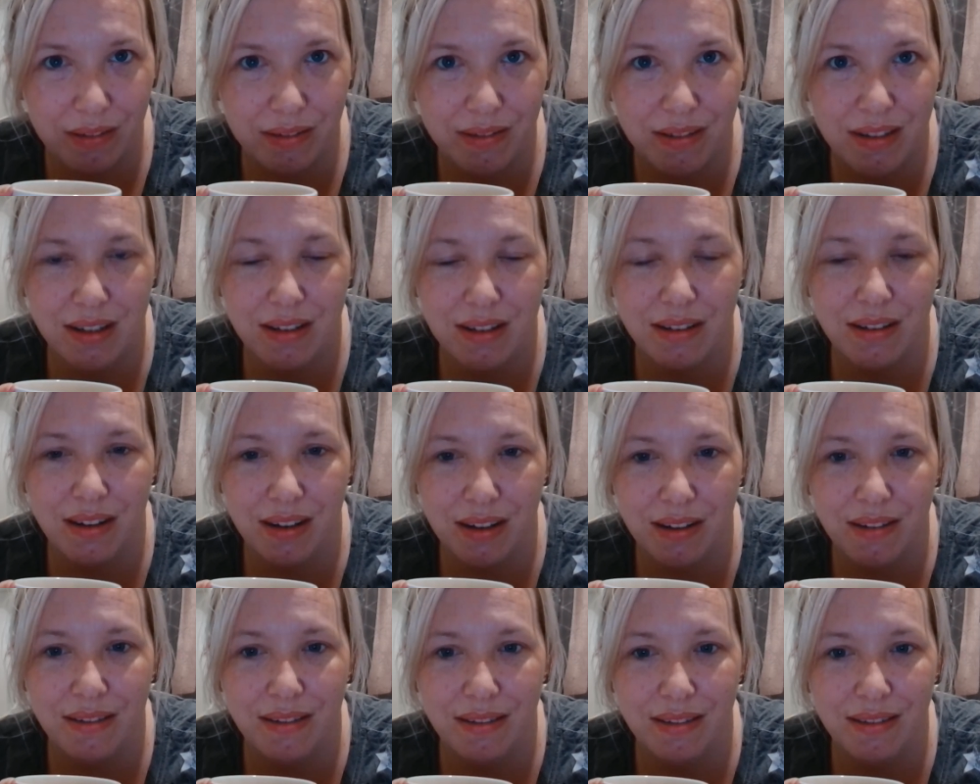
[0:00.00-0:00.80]
I was like,
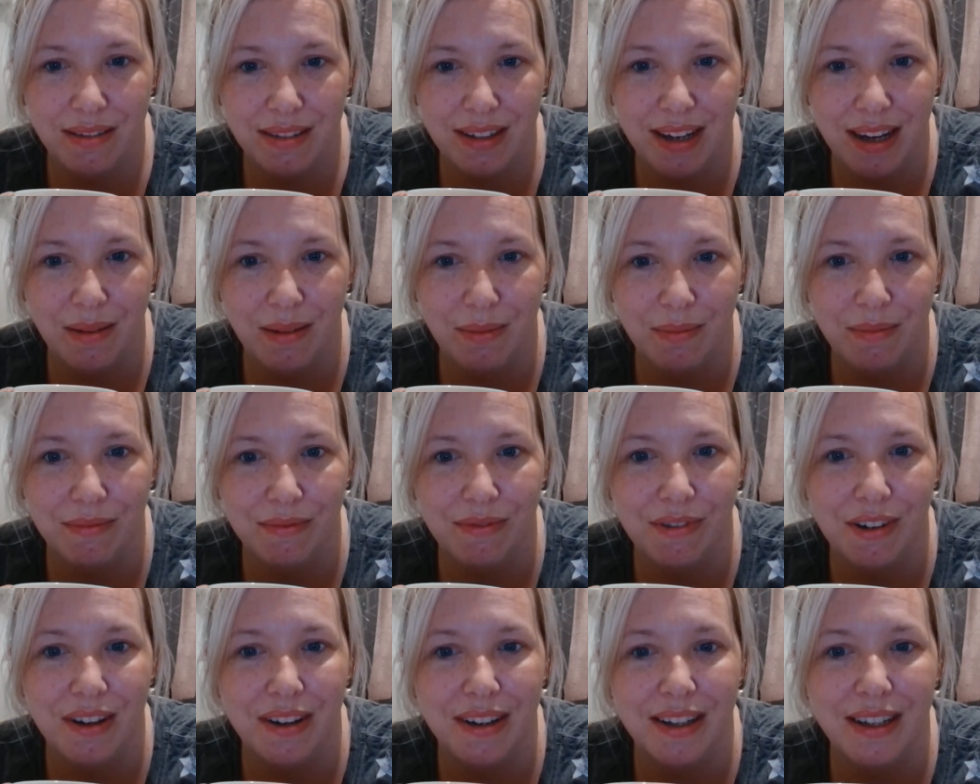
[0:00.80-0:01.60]
no, yeah, I'm
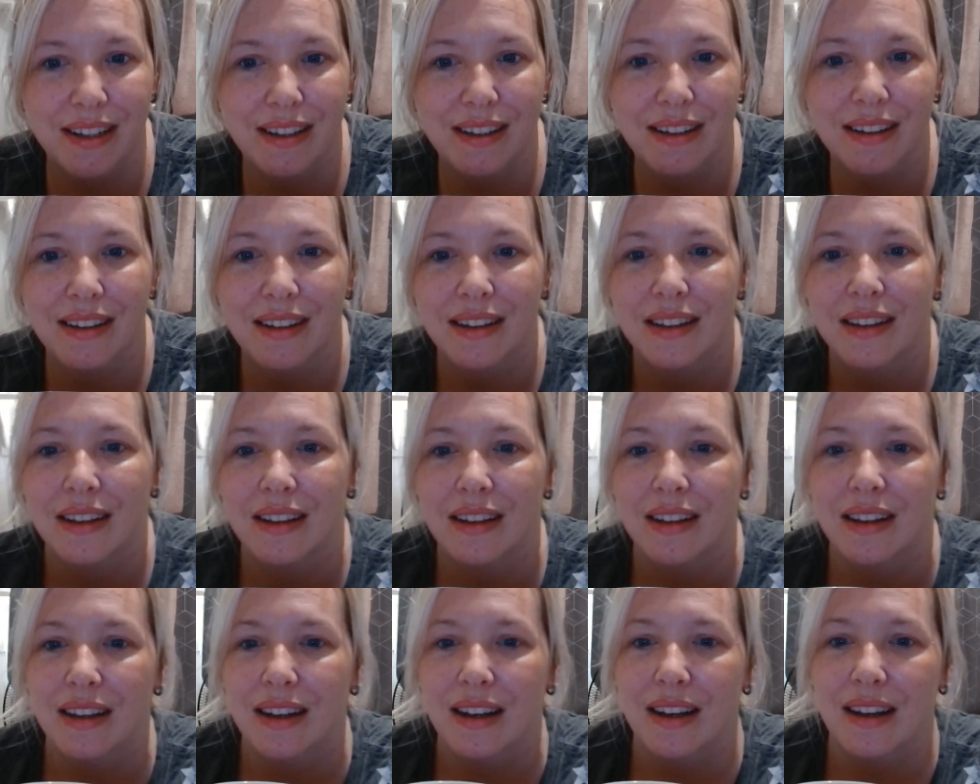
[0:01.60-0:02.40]
fine.
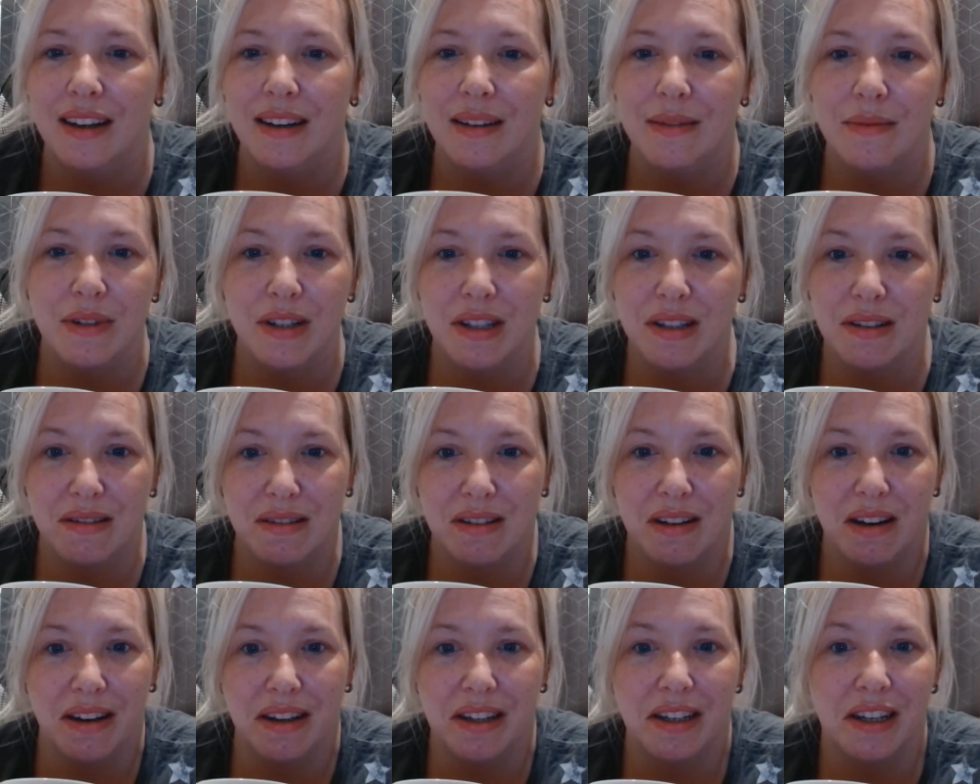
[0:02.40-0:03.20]
Just
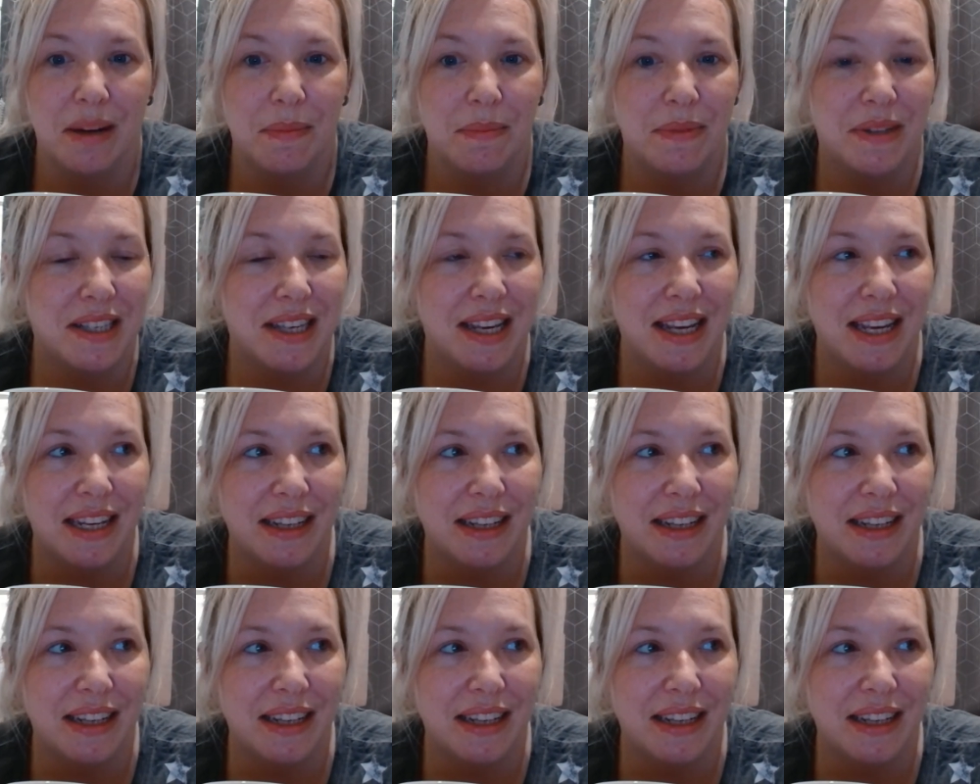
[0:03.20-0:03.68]
like a cup of tea.